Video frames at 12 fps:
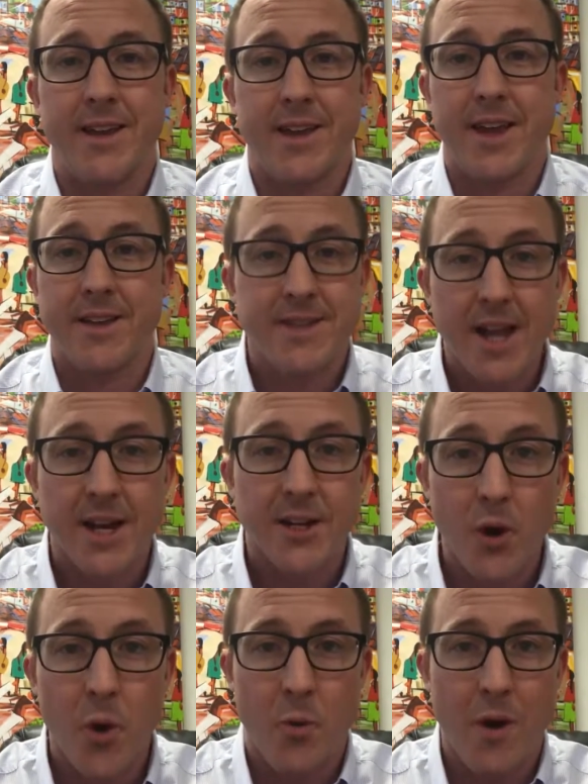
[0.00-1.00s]
it's not
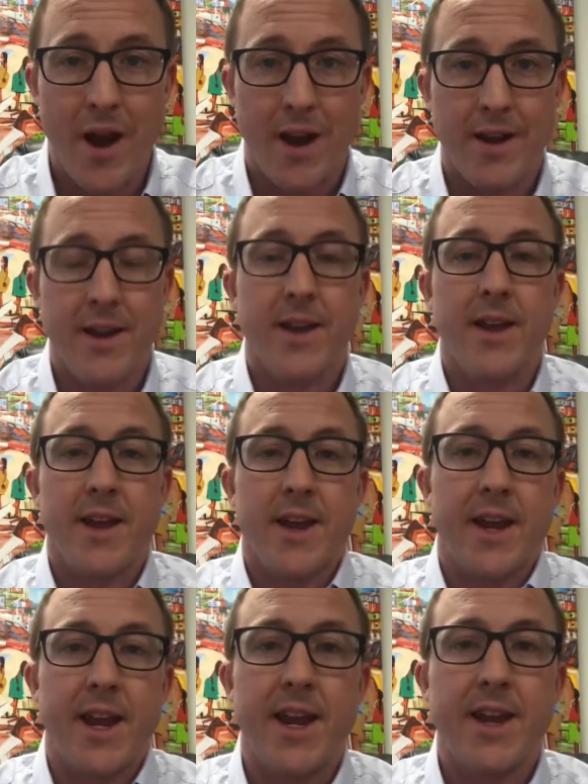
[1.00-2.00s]
going to go away.
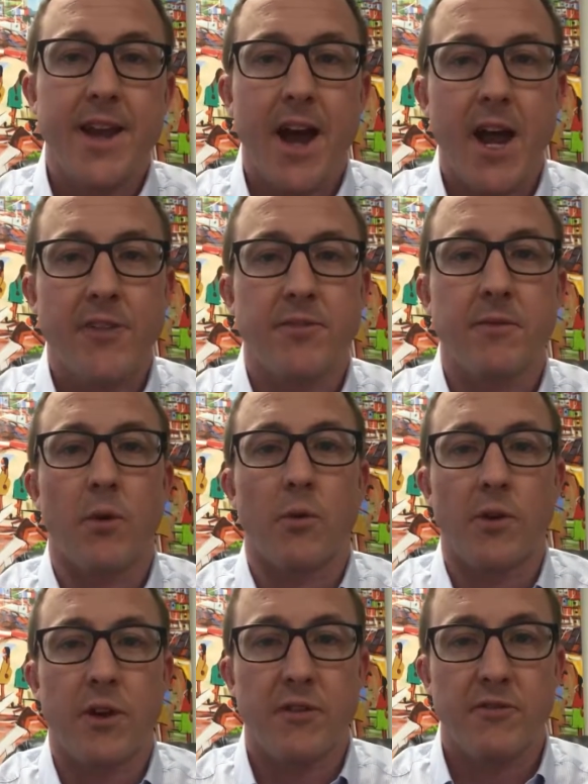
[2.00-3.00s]
EDI
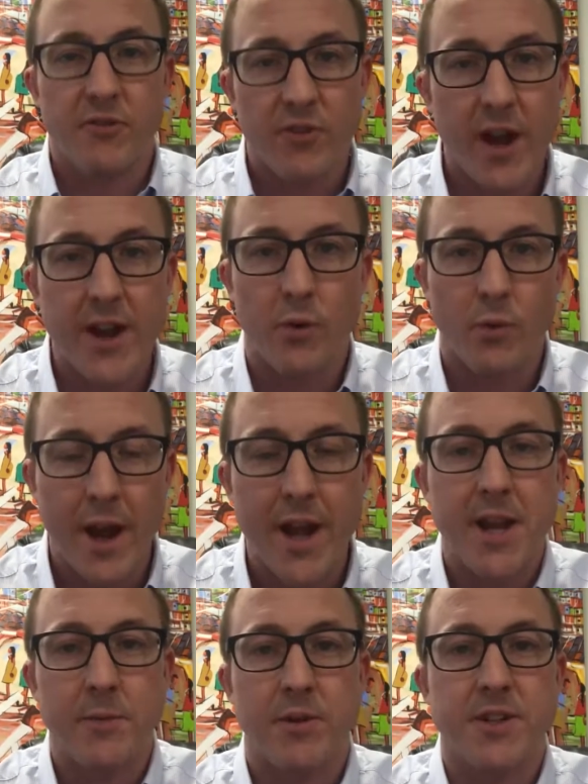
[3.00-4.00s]
from a freight
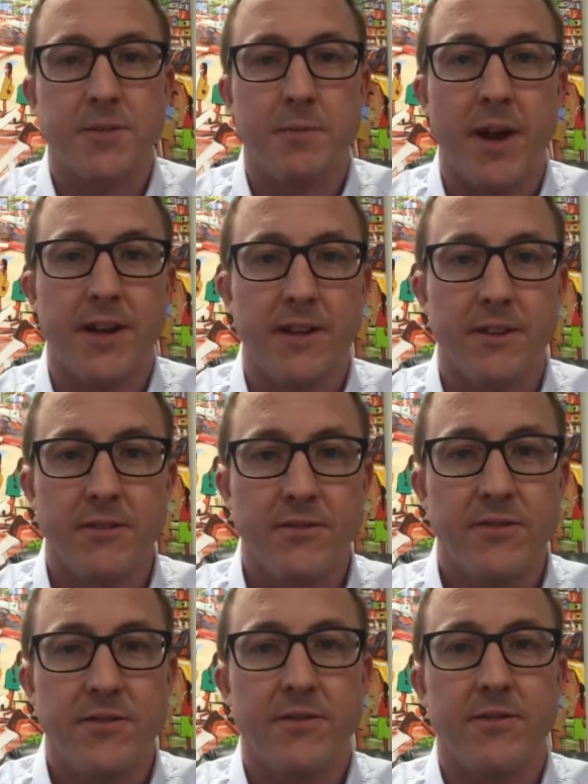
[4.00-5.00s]
rating
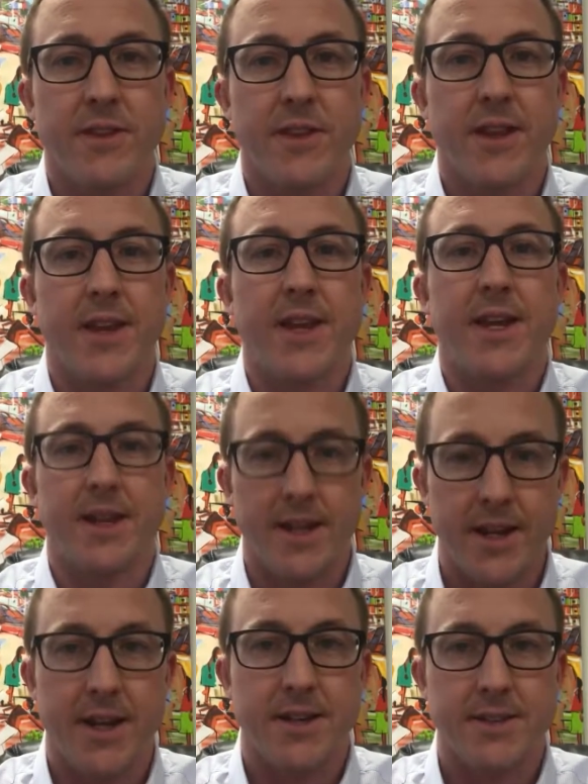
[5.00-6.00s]
perspective
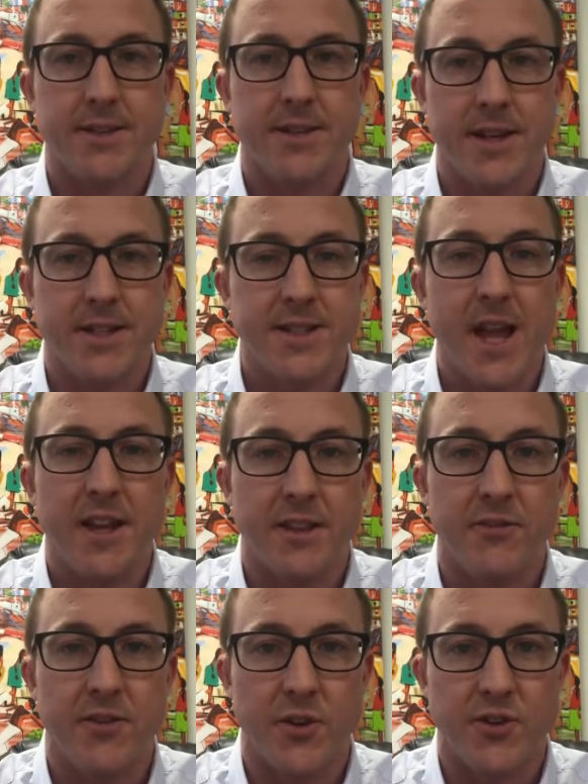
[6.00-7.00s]
is
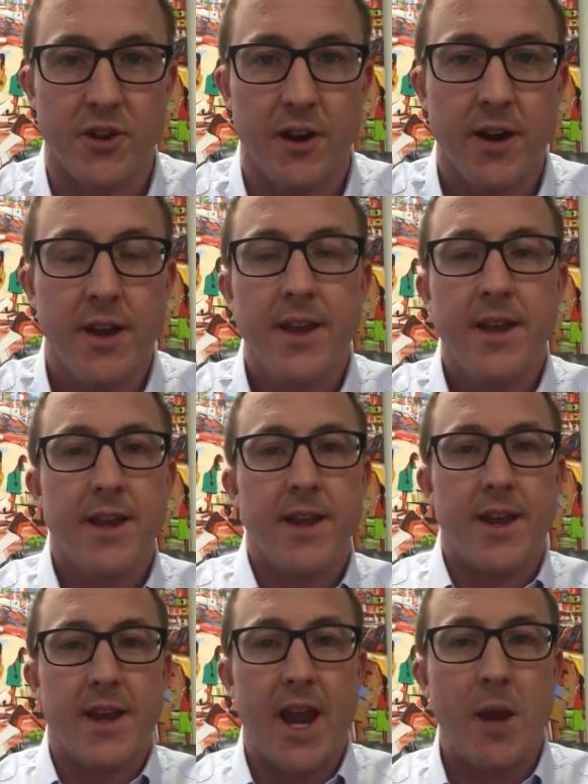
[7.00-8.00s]
not the future.
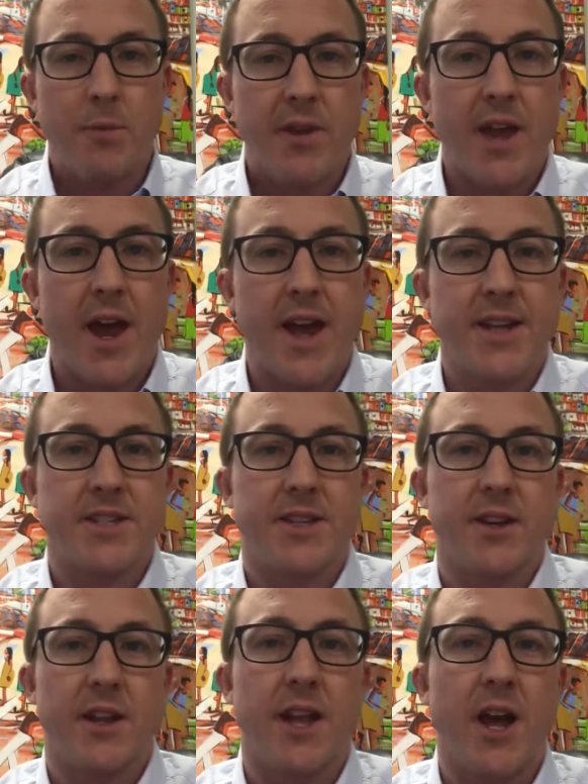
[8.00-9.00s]
APIs
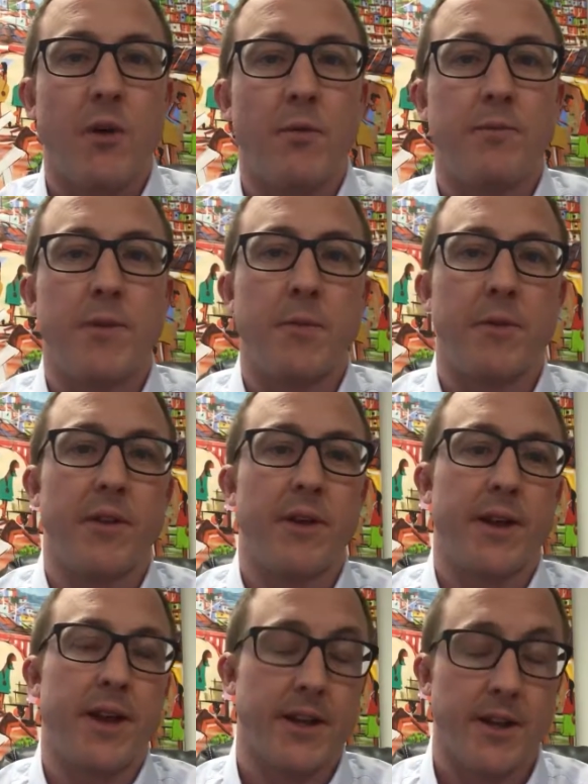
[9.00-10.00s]
allow people
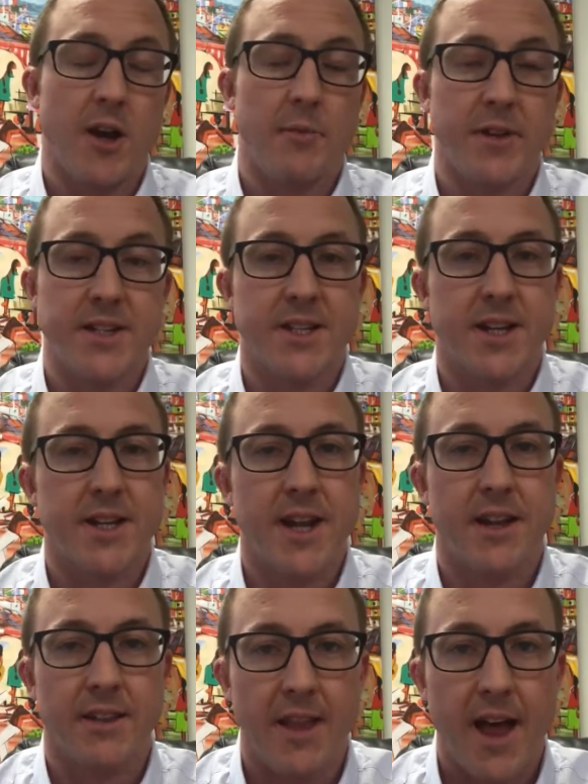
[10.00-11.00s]
and companies to
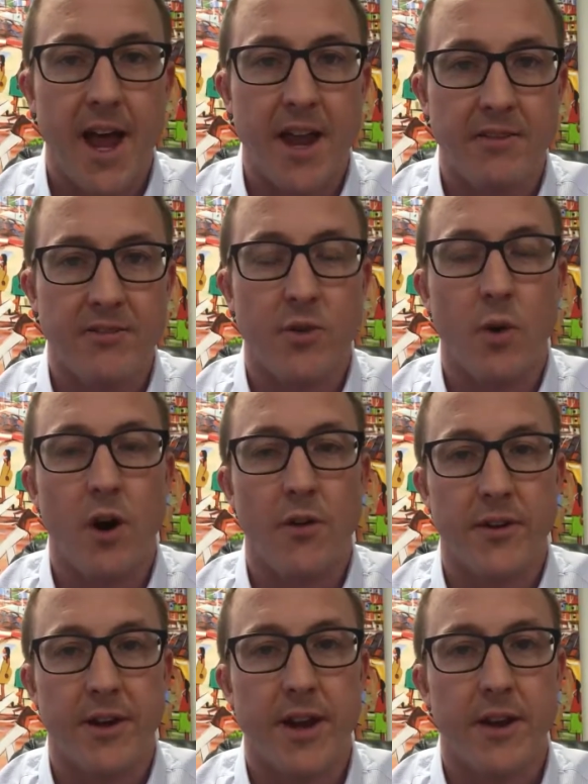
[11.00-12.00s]
connect live to
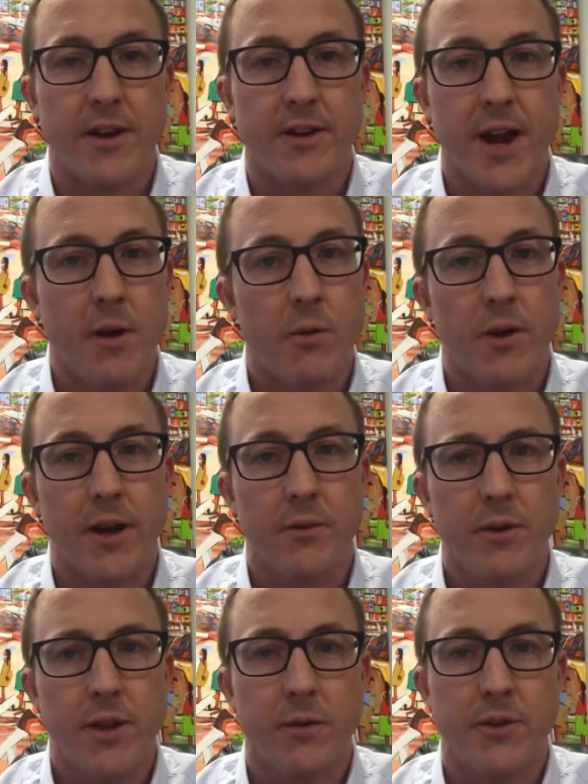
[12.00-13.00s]
all their carrier network,
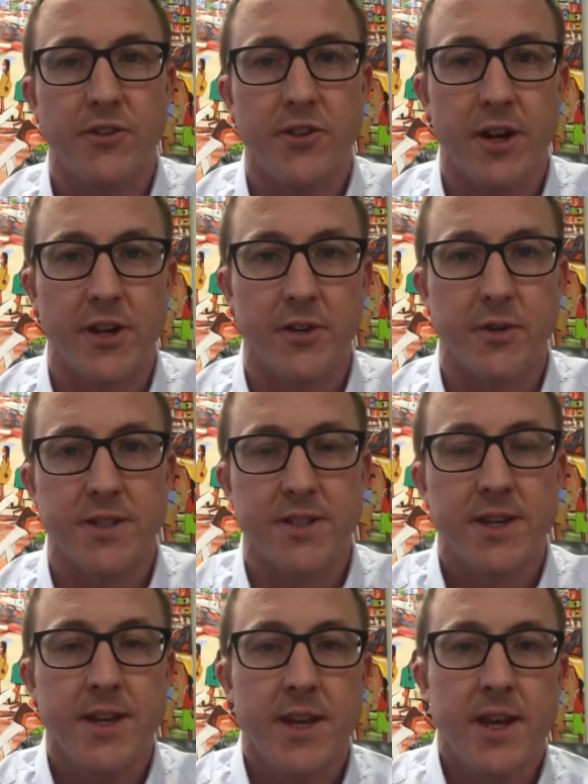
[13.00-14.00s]
and really what they're trying to do
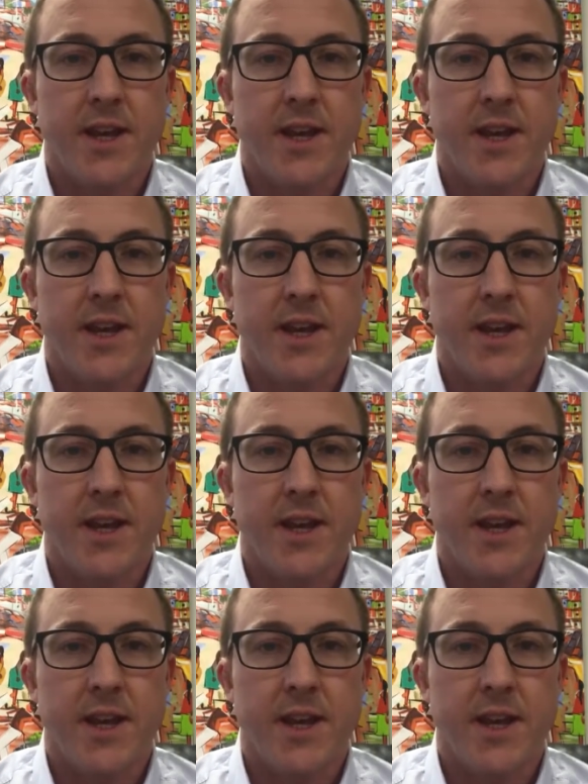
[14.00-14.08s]
is